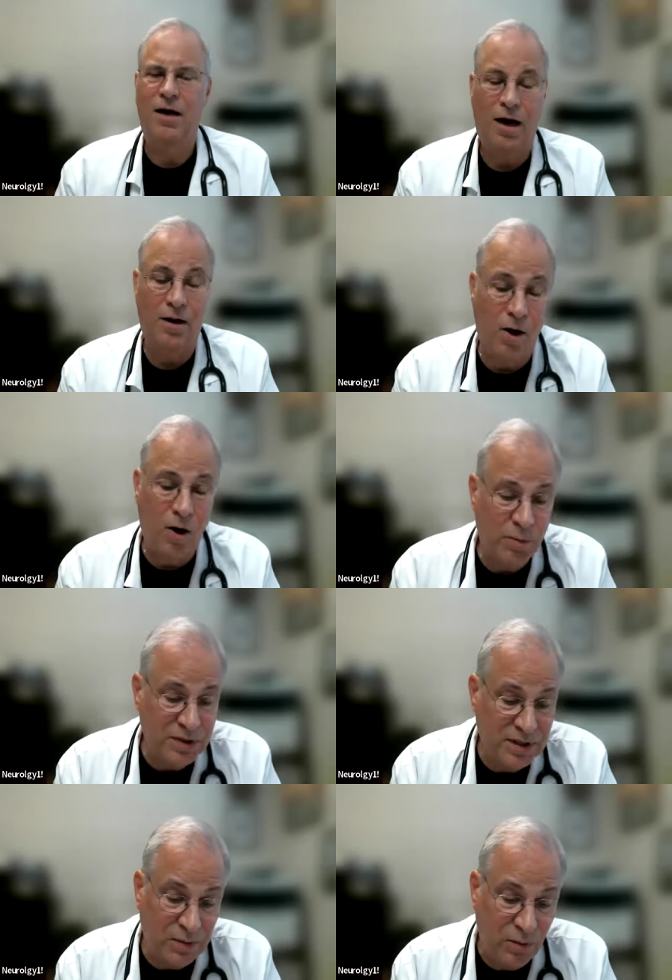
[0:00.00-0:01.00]
Our hope
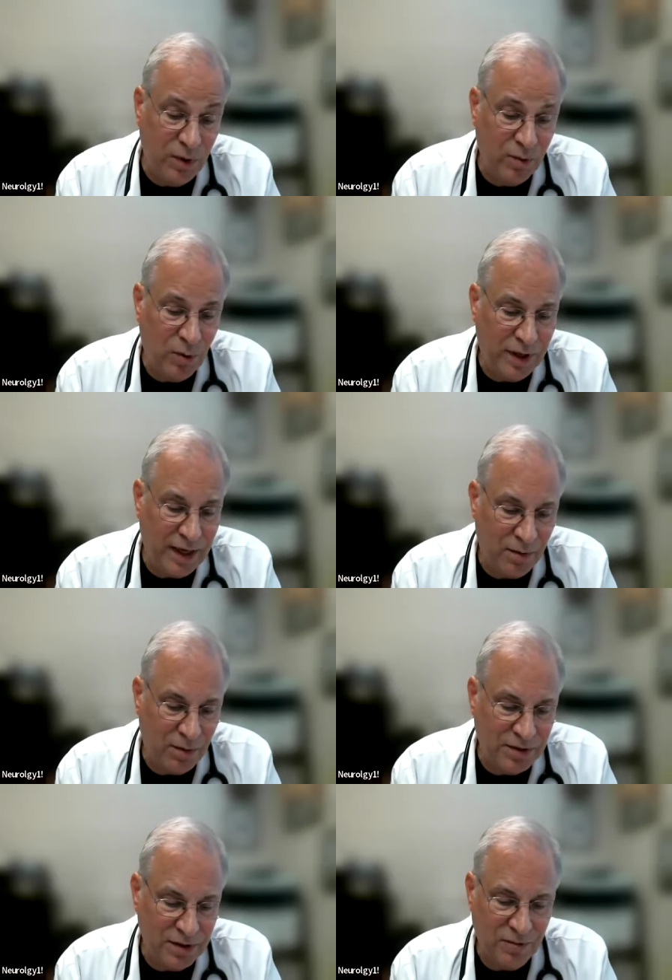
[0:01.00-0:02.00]
is that we will be
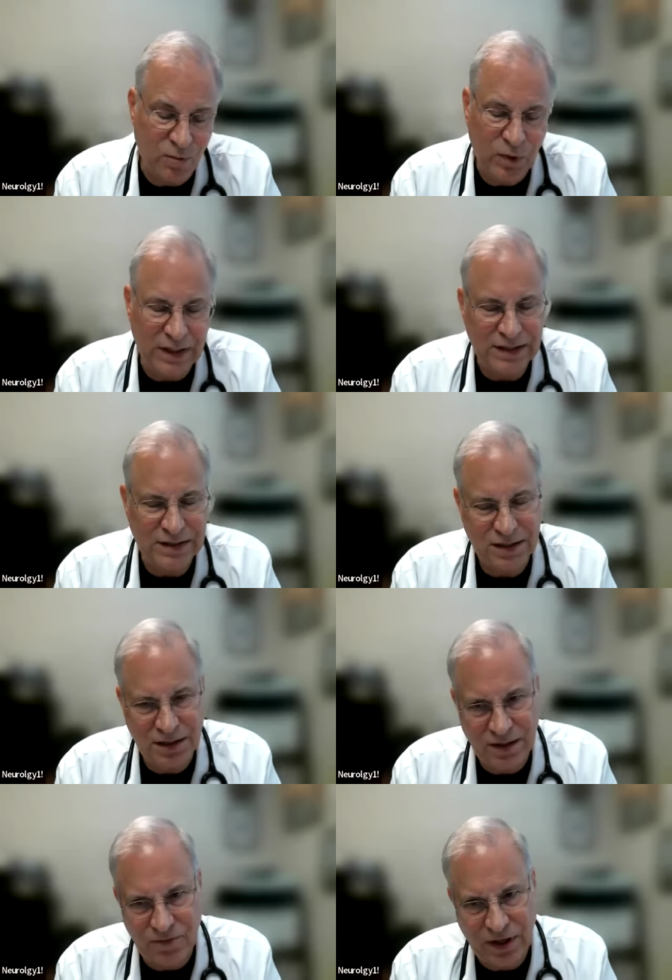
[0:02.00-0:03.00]
able to really
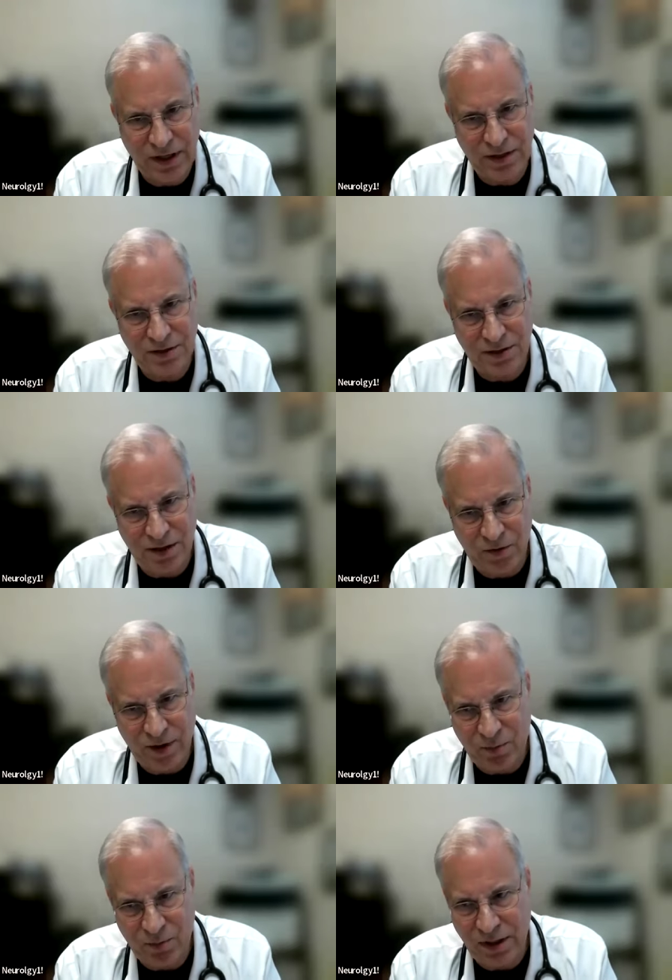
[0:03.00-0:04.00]
significantly slow
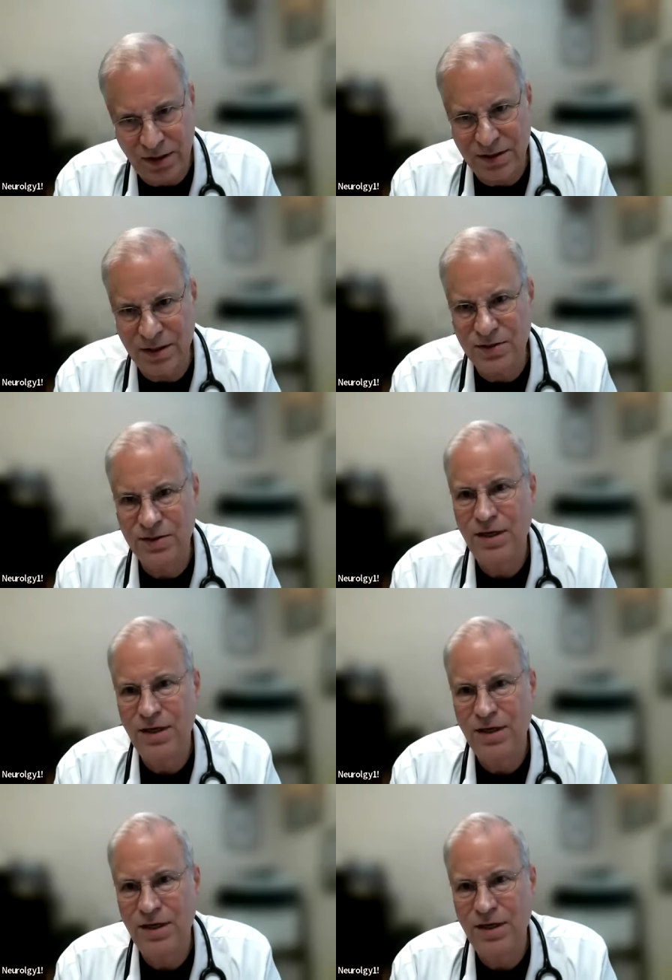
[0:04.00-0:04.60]
that process